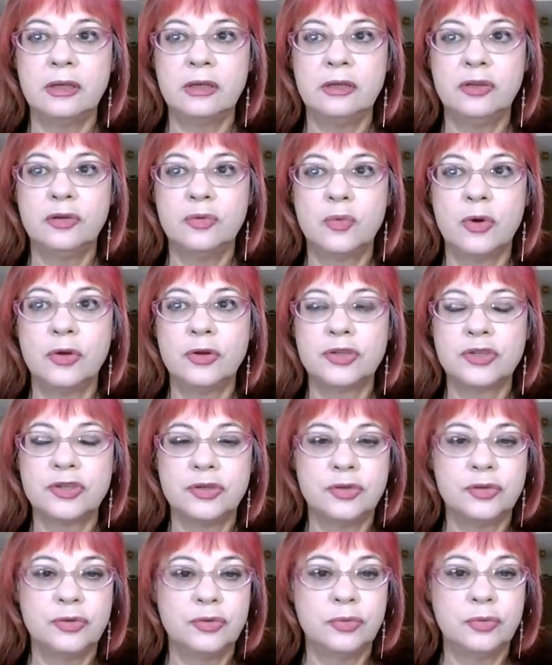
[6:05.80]
you want
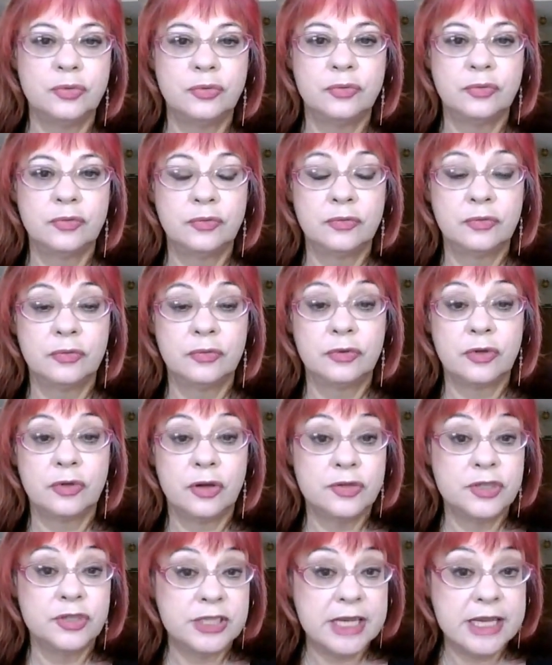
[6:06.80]
to
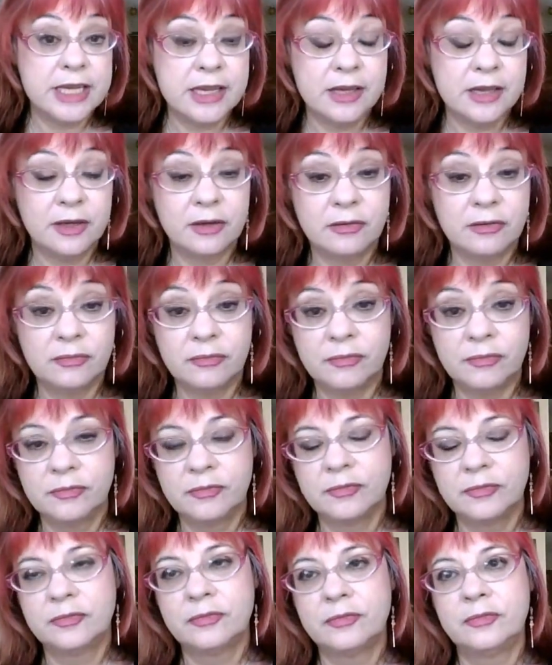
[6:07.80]
go skiing,
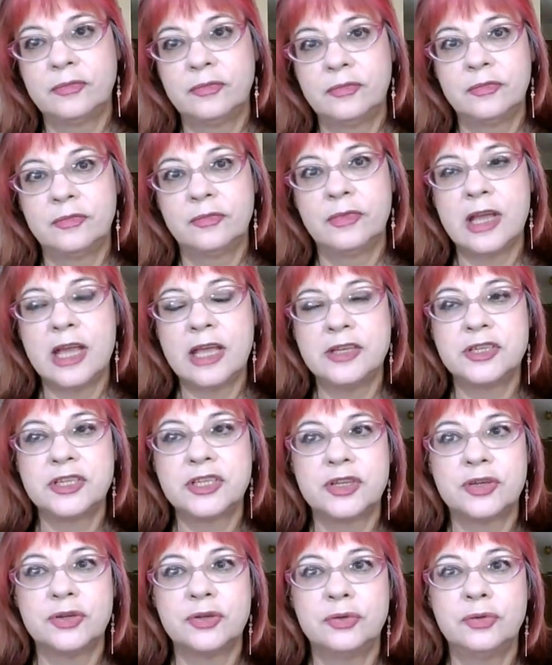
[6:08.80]
and
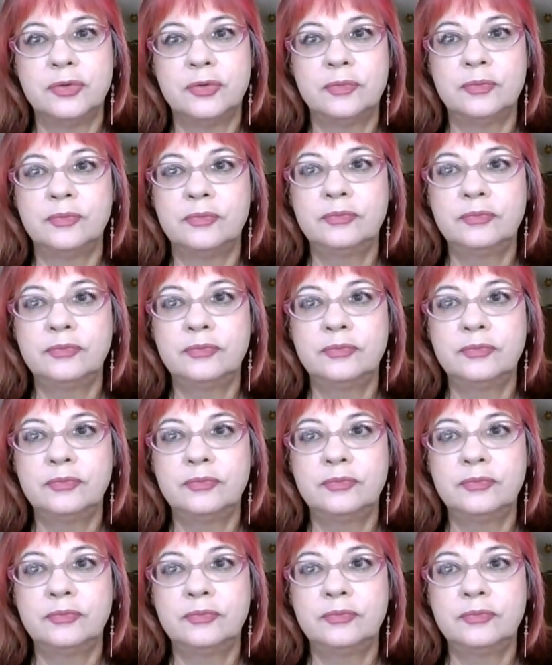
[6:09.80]
so